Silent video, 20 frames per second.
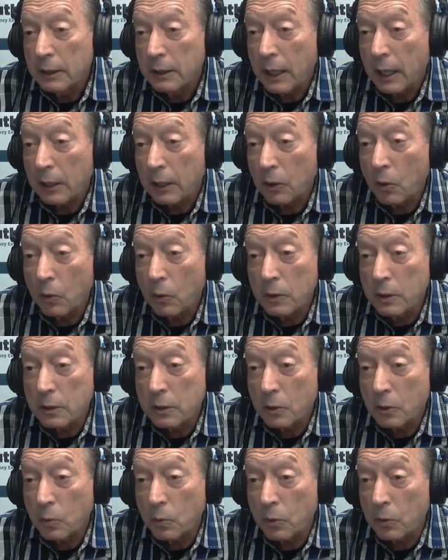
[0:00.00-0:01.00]
that loan
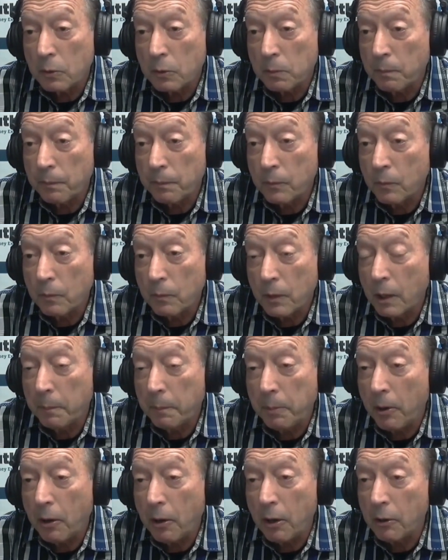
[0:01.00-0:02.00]
isn't worth
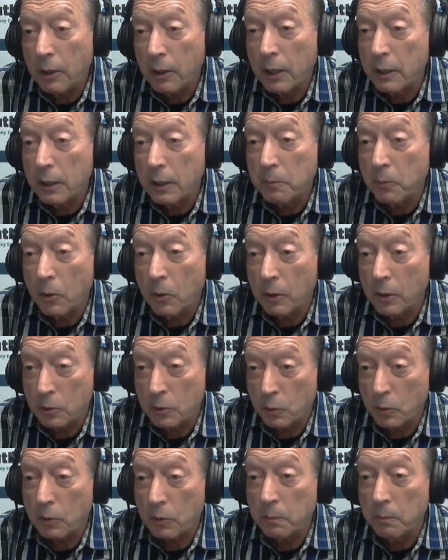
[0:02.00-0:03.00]
par anymore.
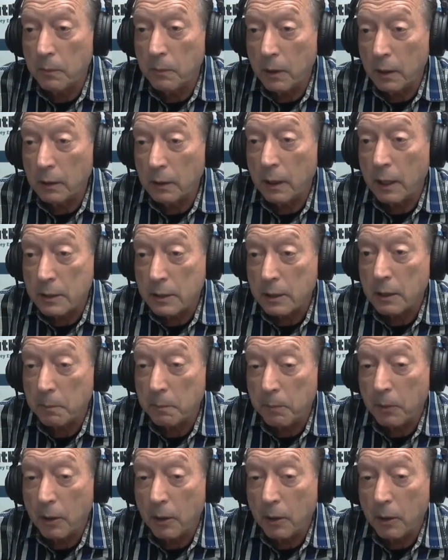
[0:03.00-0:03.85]
It's worth less than